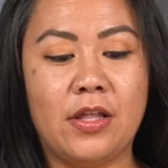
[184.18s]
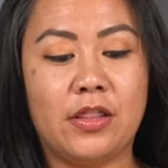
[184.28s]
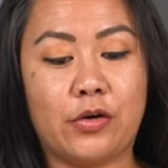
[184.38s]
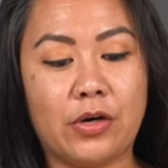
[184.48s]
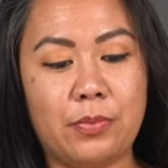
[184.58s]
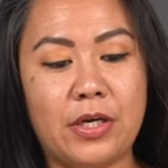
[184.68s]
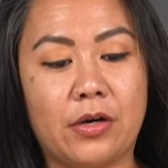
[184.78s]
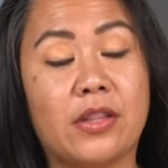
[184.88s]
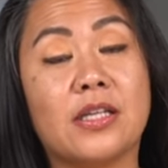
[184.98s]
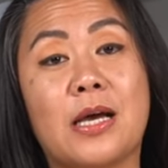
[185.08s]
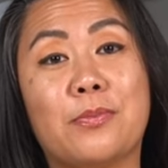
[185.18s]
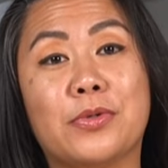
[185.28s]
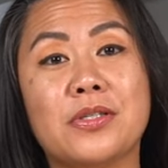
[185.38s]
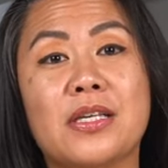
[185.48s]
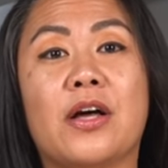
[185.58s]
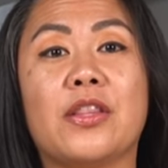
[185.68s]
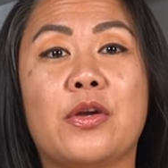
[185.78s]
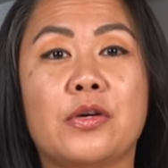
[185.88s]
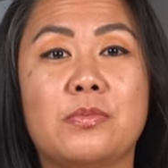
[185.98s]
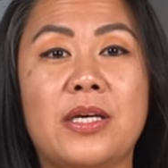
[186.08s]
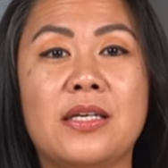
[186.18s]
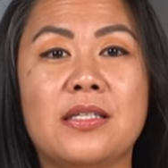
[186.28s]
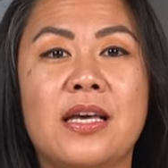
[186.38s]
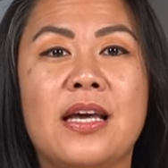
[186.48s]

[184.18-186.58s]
The grip here on the temples and on the nose piece,